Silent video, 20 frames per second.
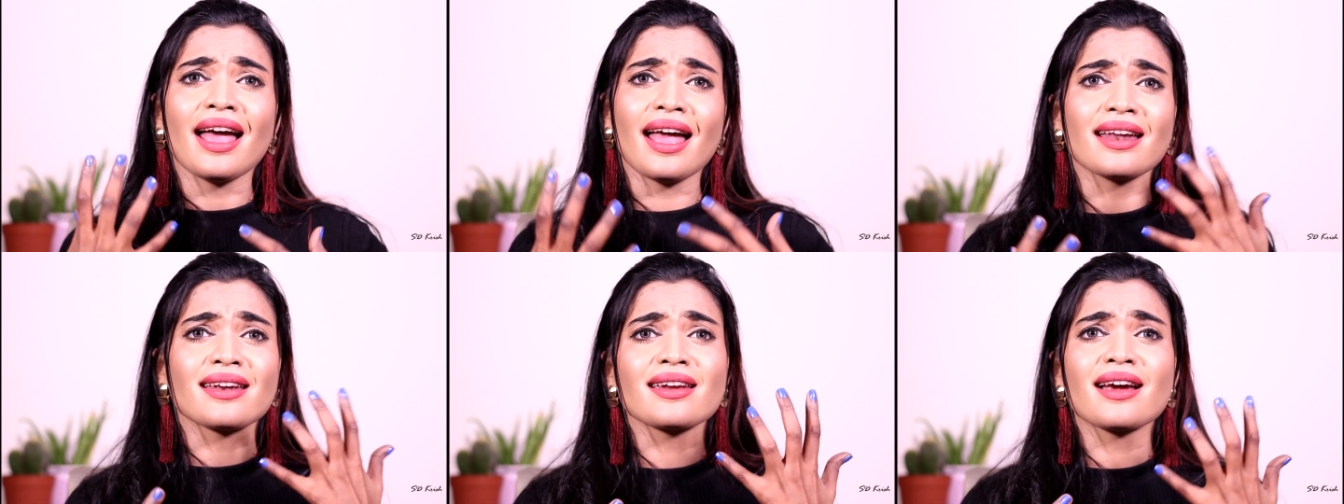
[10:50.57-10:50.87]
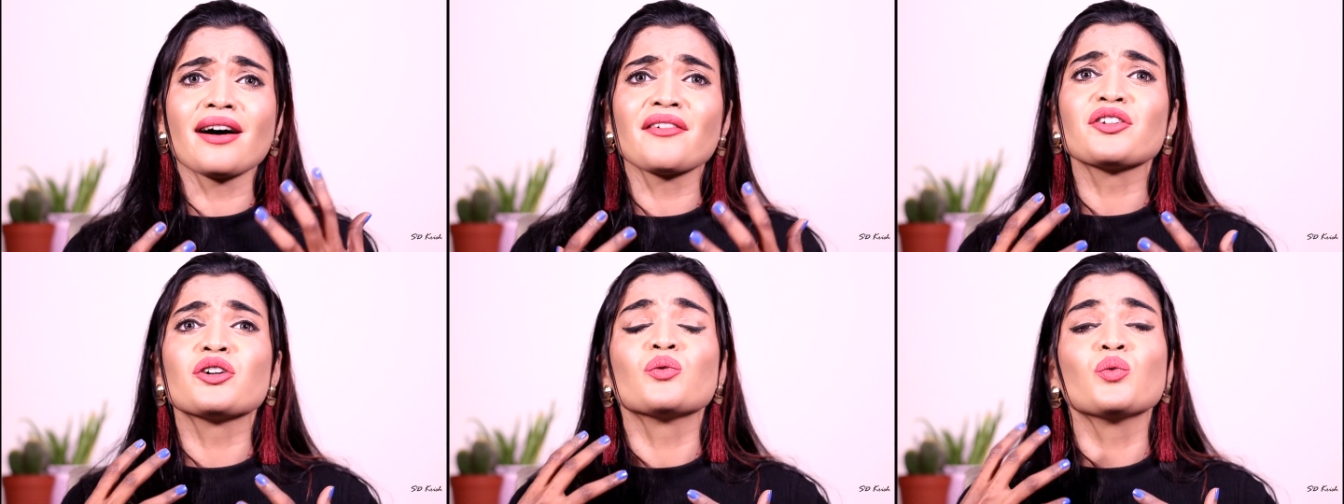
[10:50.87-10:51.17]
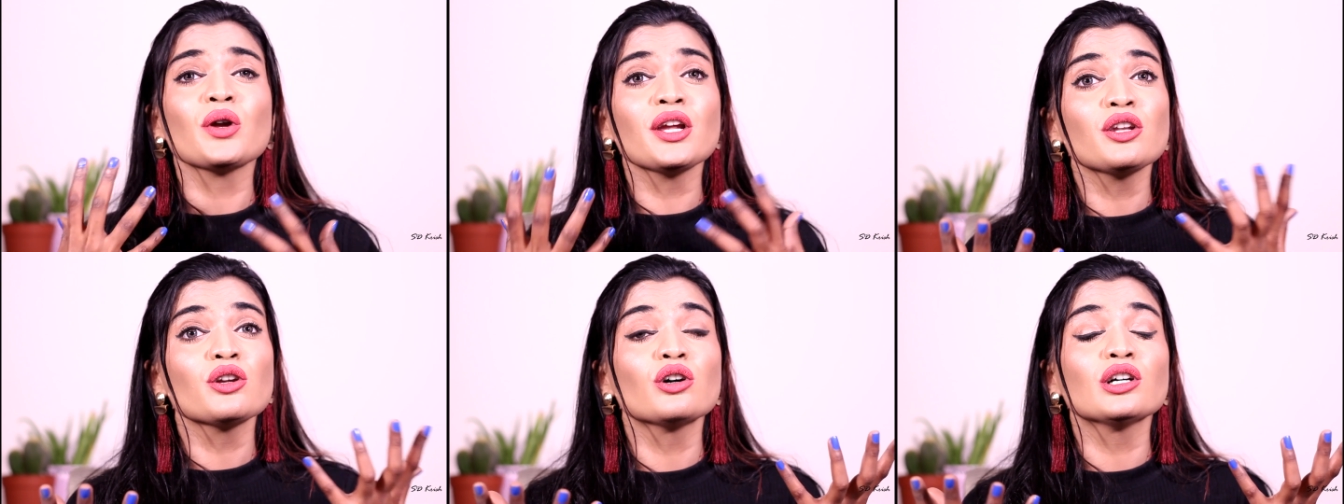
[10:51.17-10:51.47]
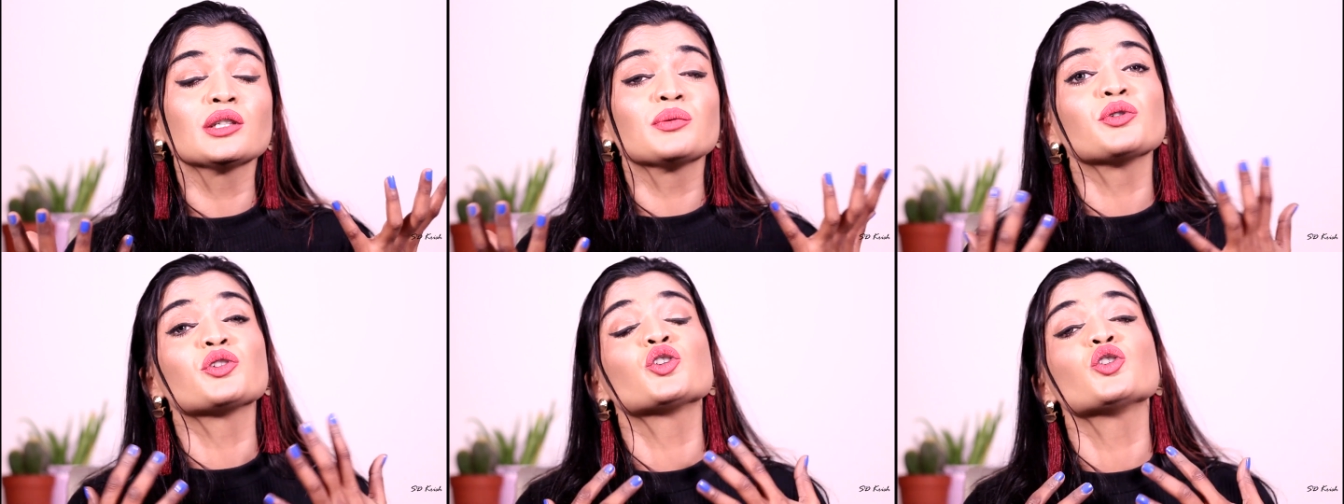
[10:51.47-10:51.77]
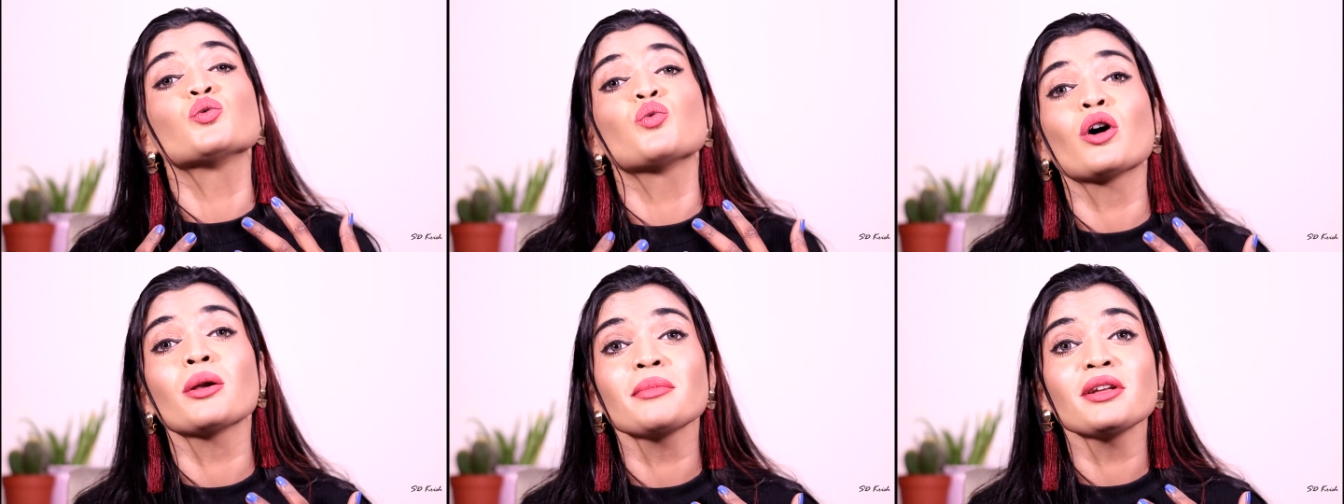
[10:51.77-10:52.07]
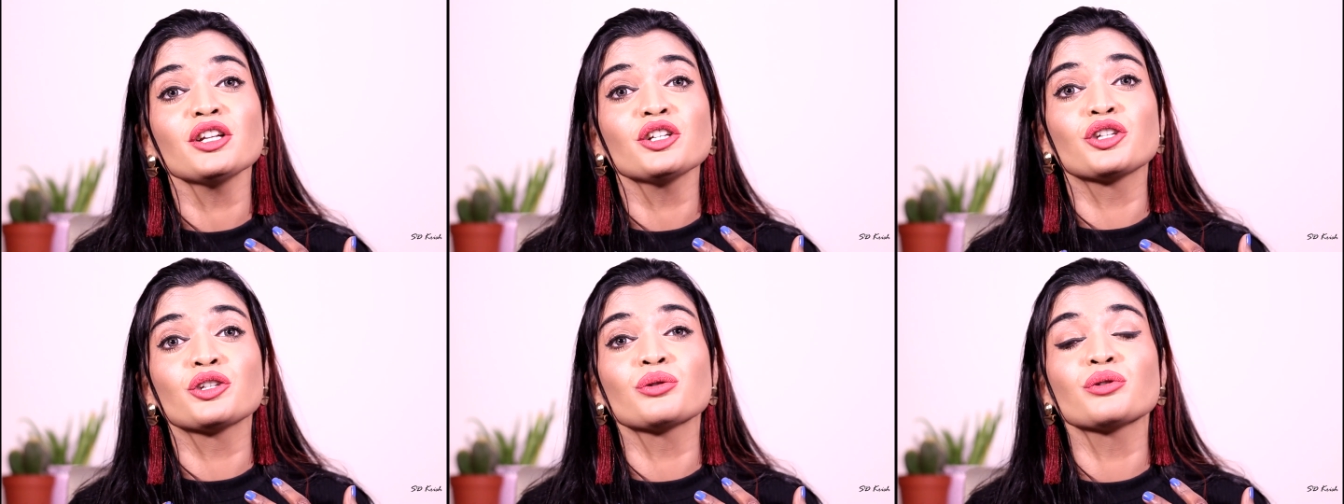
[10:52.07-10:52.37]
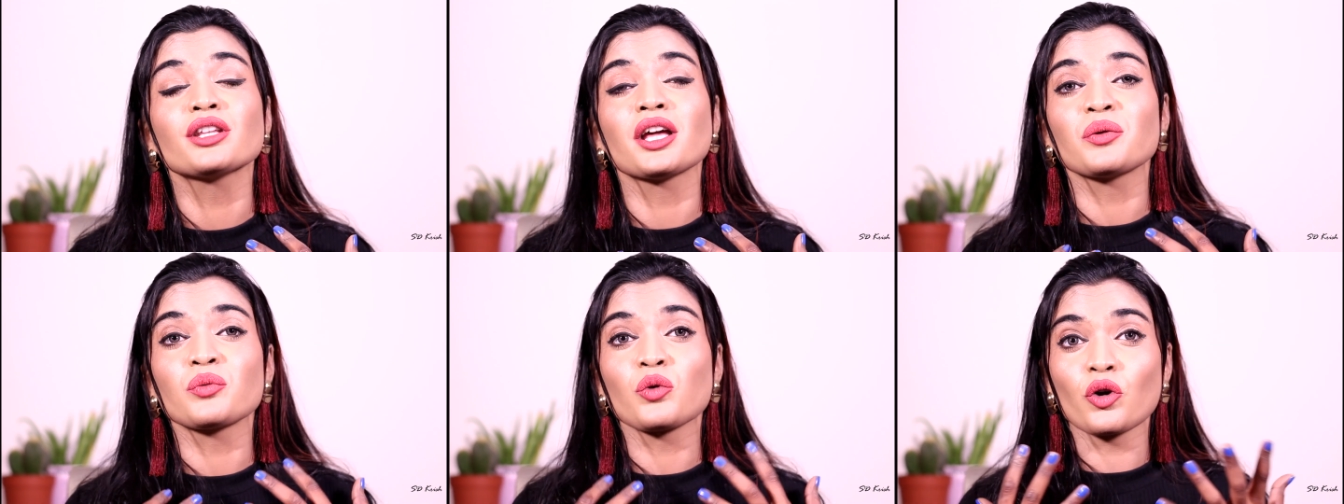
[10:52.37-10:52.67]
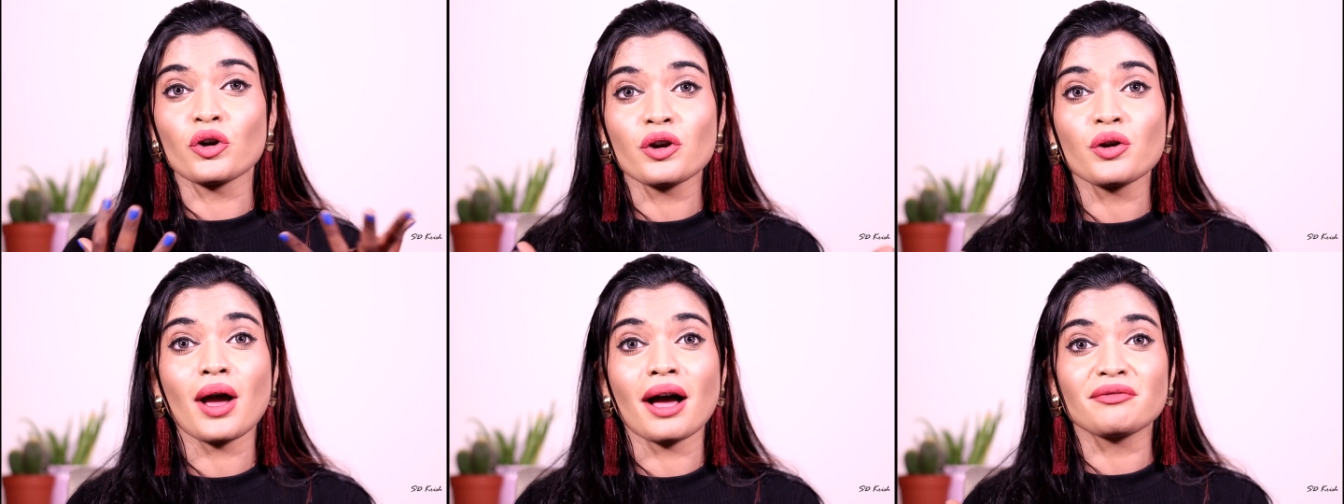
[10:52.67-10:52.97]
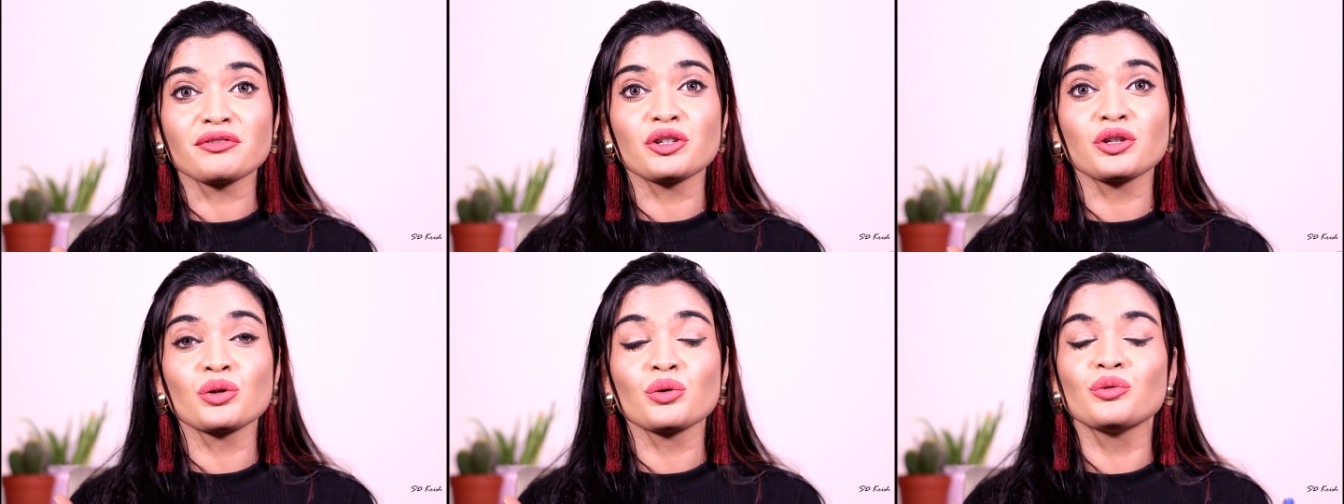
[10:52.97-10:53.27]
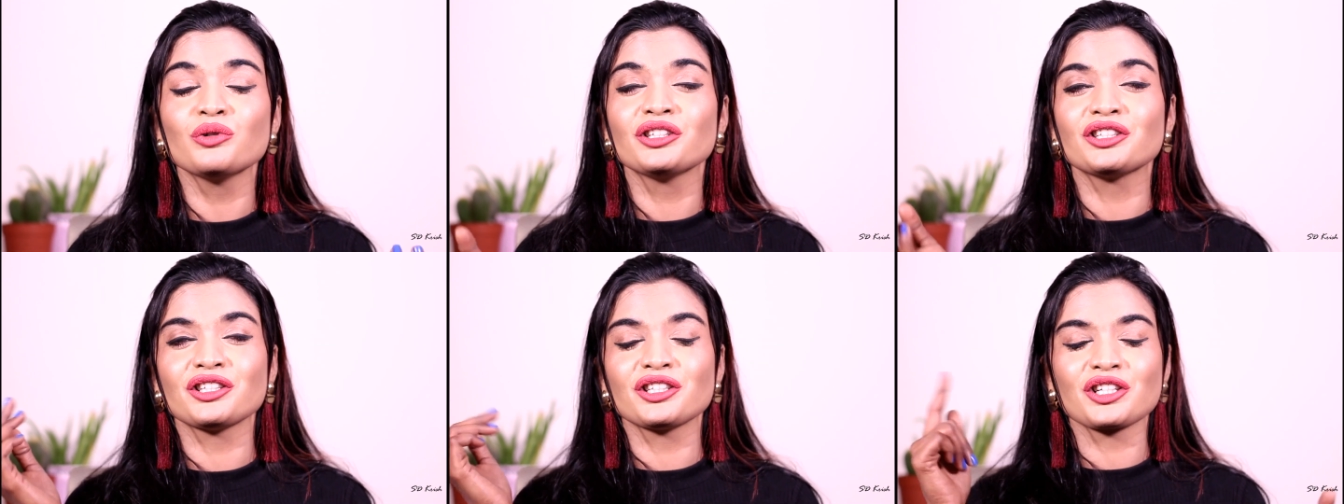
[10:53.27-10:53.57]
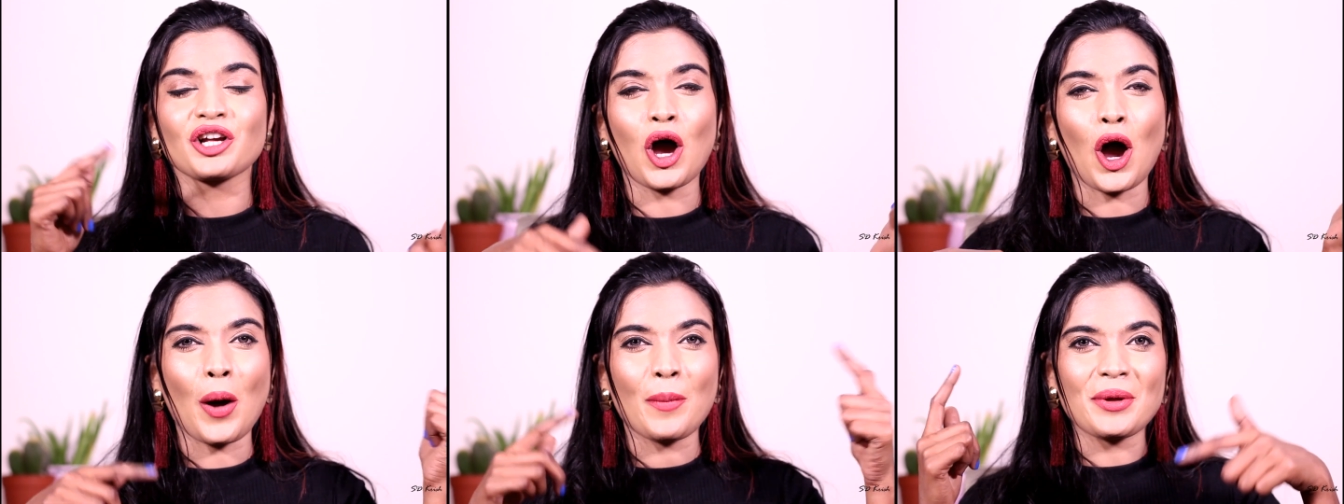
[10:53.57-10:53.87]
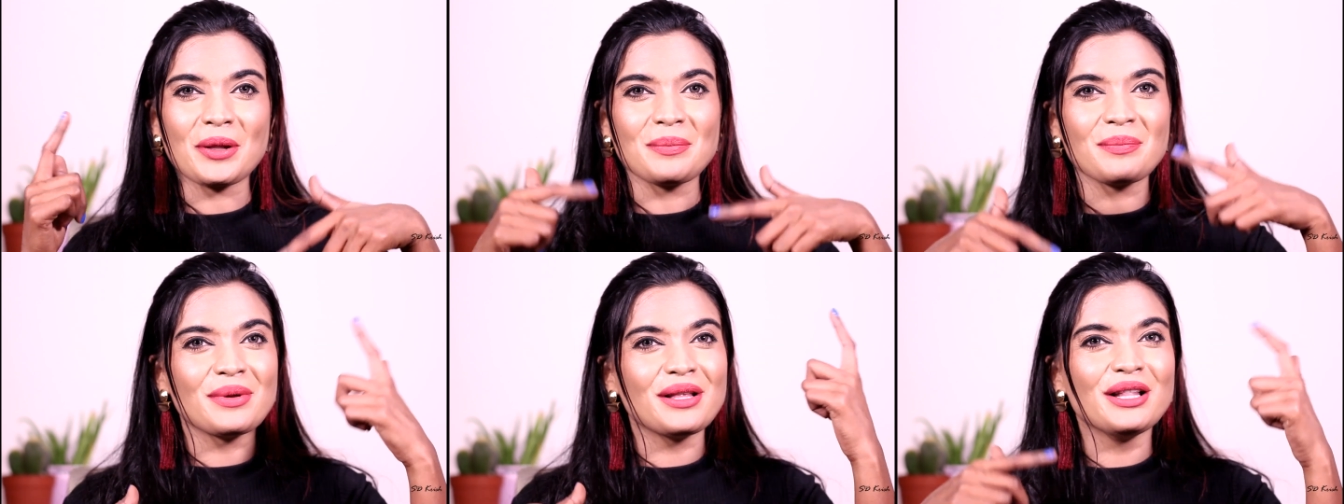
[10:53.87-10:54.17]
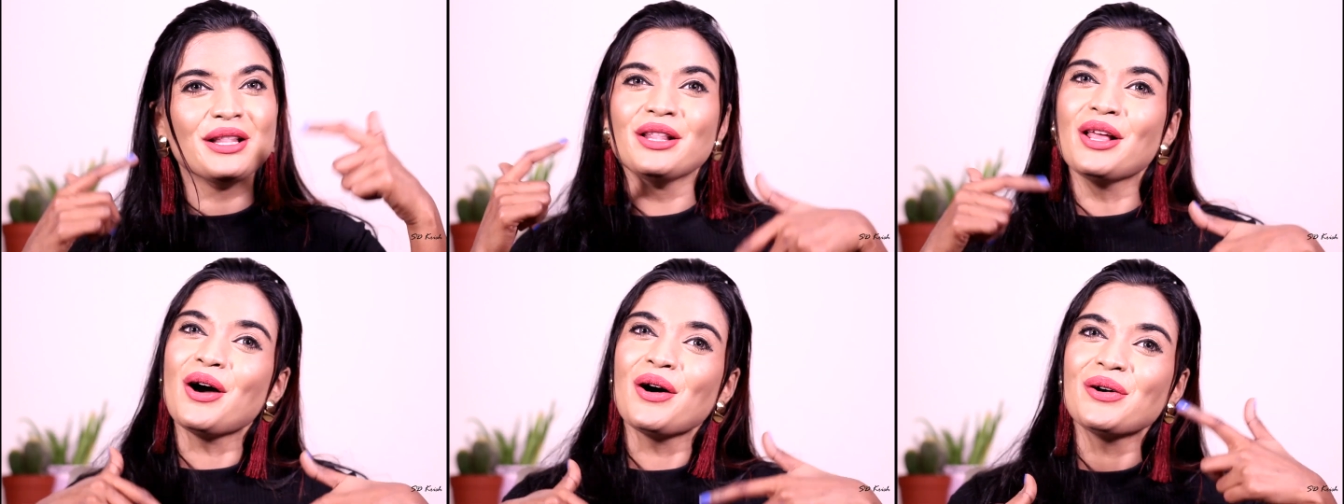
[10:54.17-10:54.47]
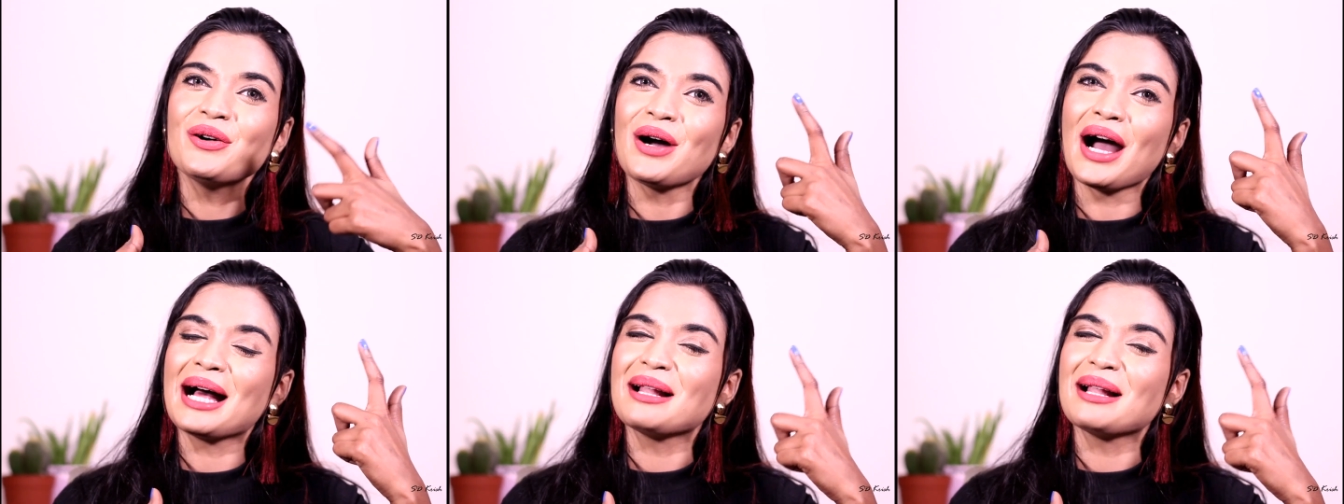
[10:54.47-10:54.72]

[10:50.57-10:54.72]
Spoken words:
any other videos which you want me to do, then what you have to do is just comment below.